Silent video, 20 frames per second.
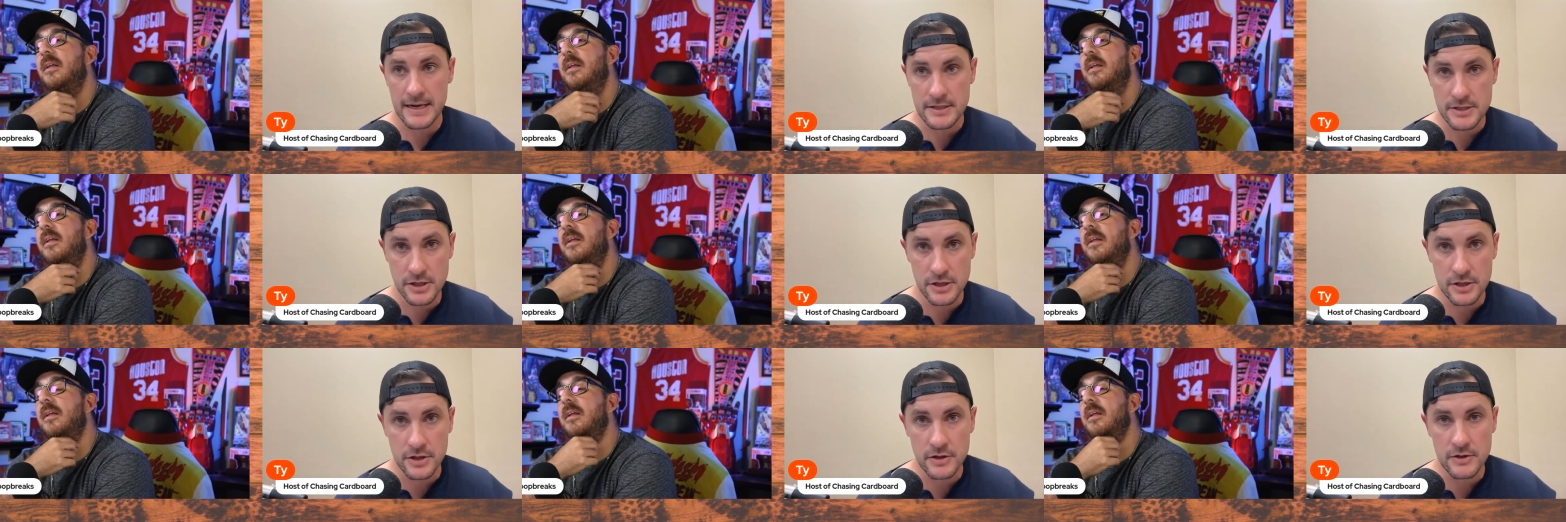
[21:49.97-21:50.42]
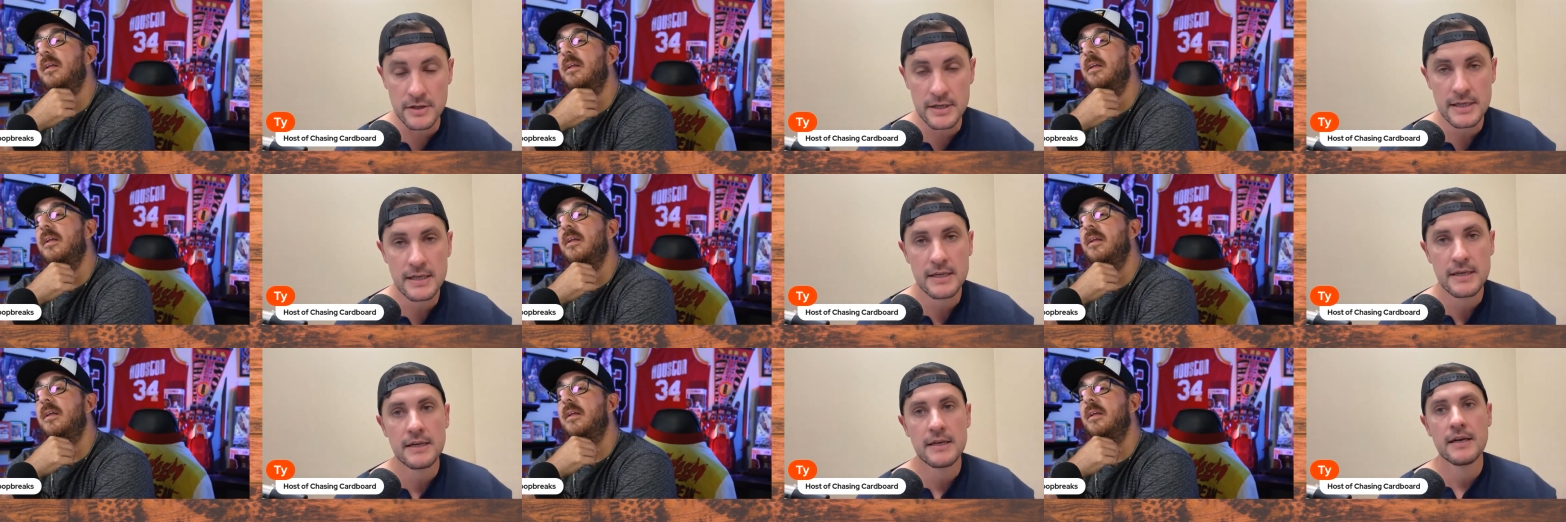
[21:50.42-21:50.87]
Speaker 1: too.
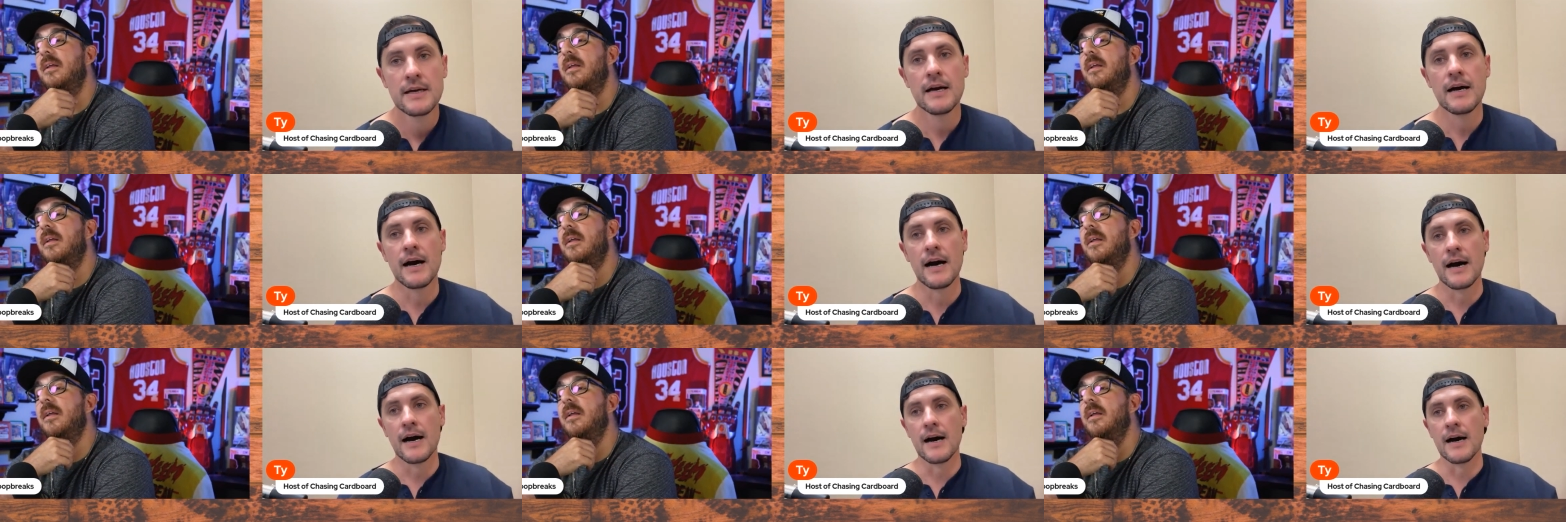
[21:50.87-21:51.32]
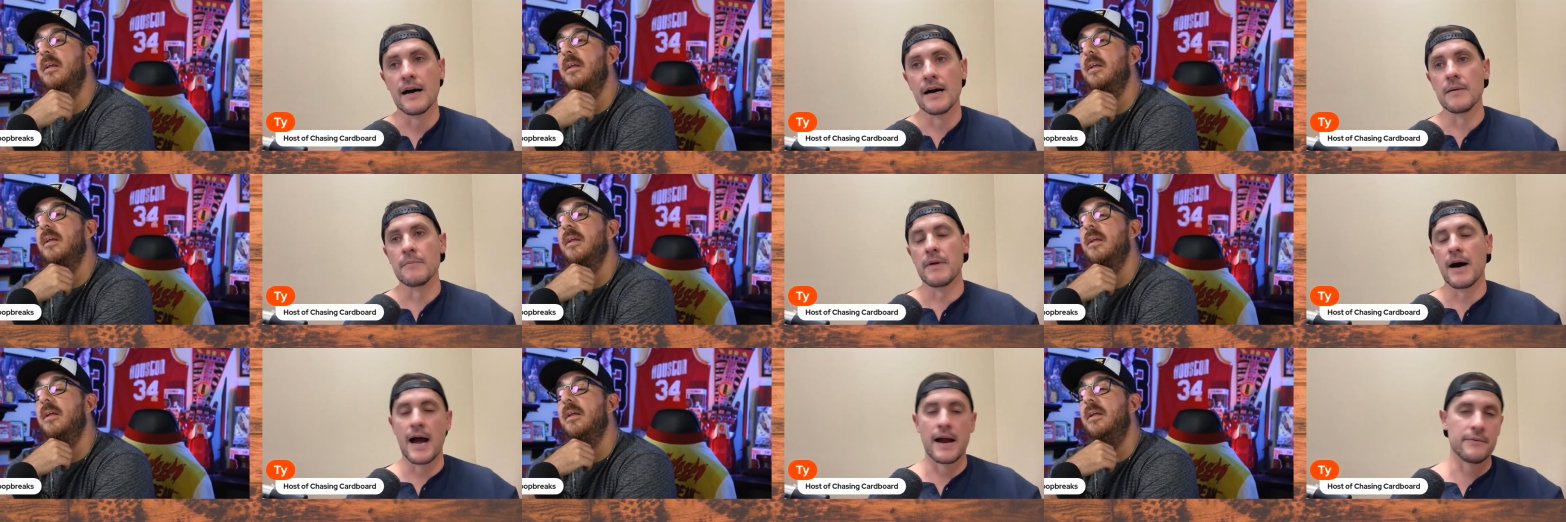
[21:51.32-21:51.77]

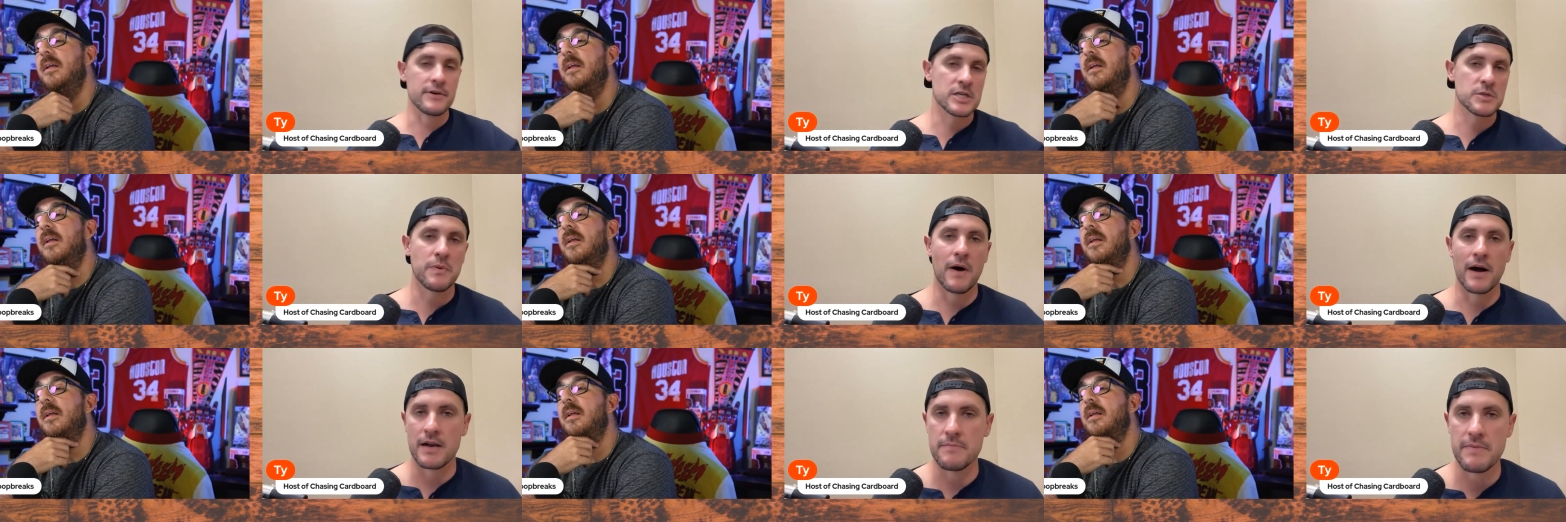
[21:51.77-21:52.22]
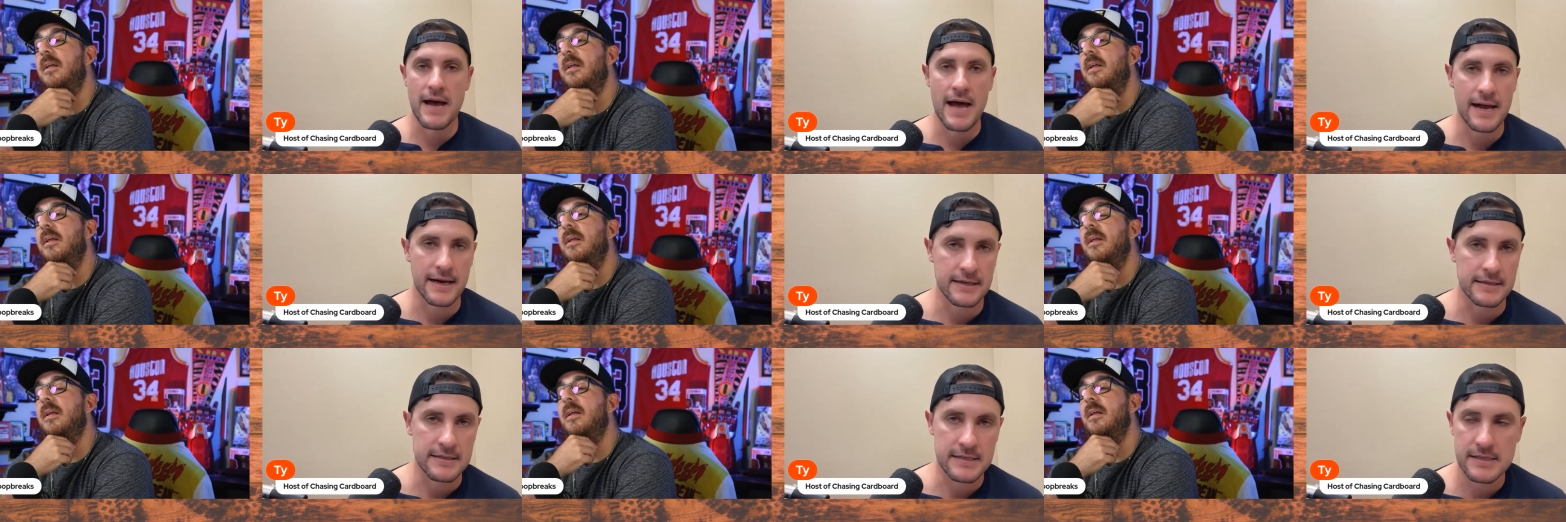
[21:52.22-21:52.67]
Um, I responded
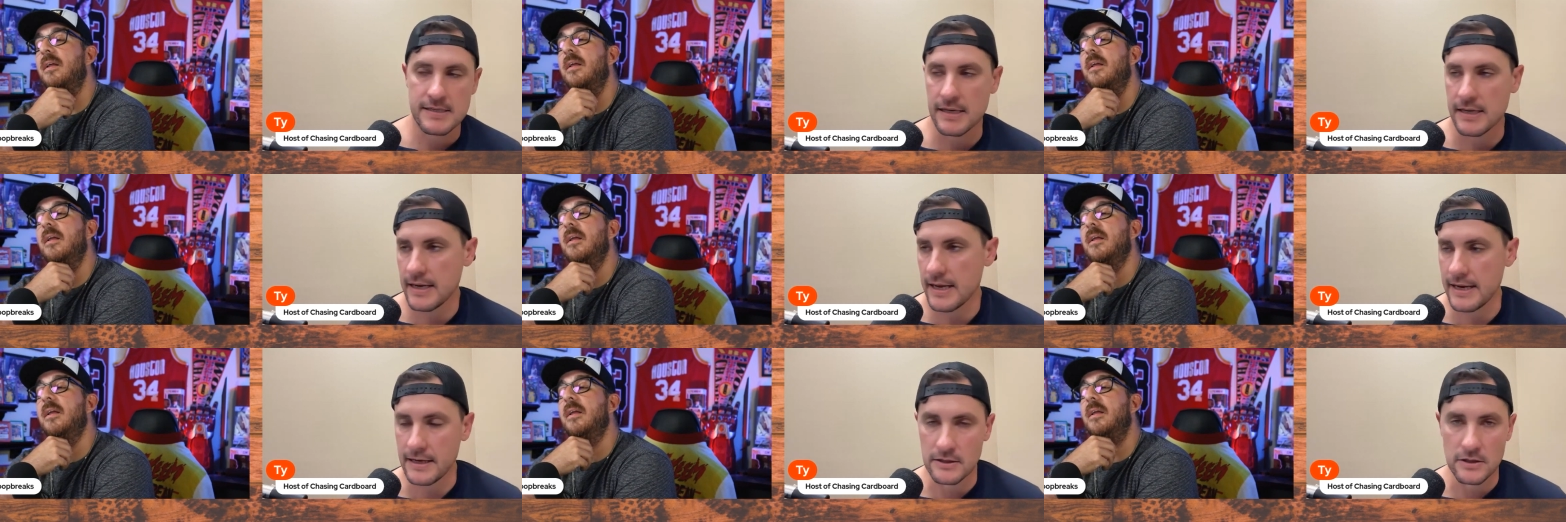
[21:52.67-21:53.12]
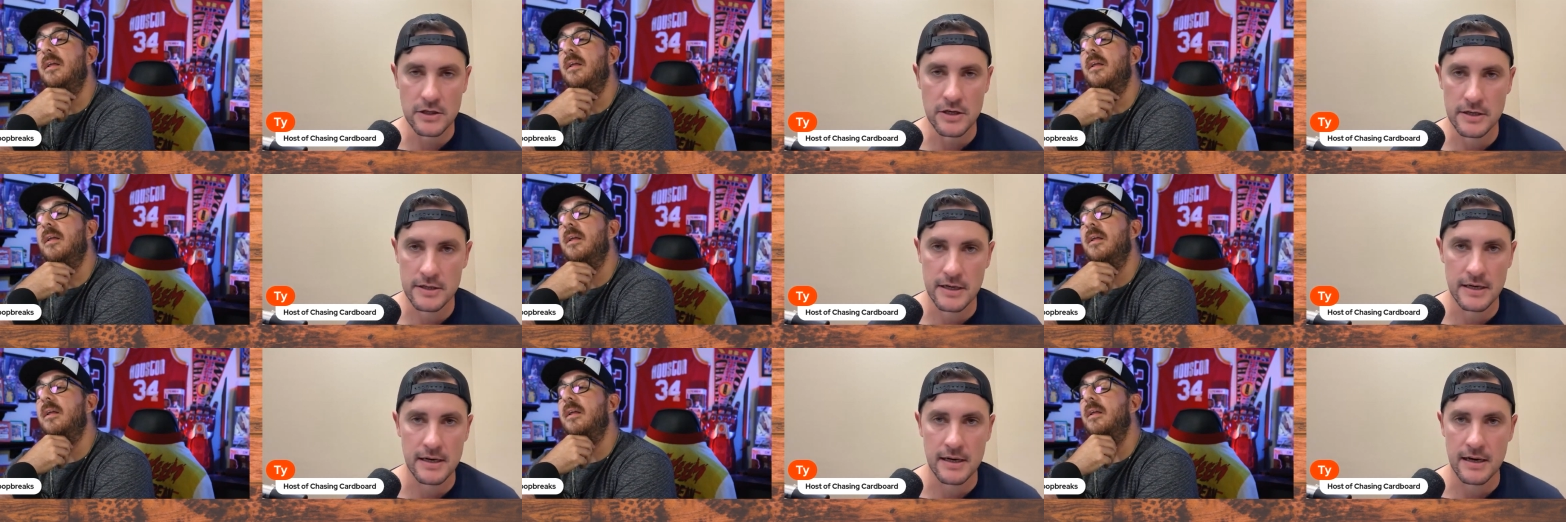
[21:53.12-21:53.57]
back and just said, "Hey,
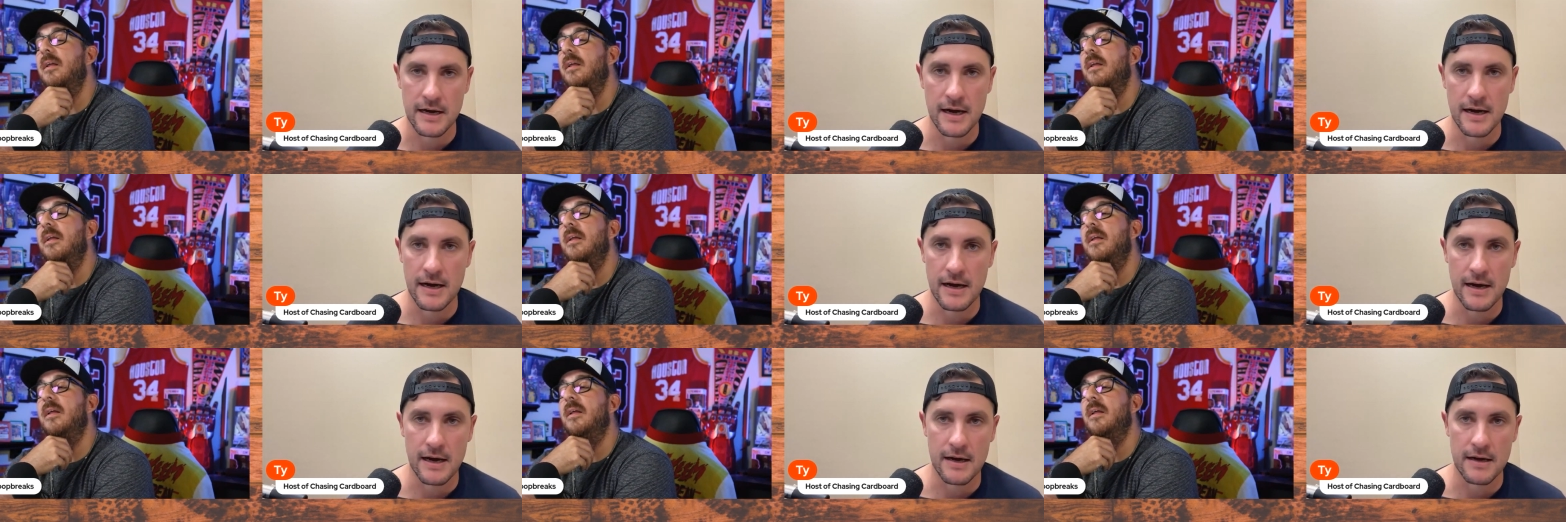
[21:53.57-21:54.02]
look, uh, I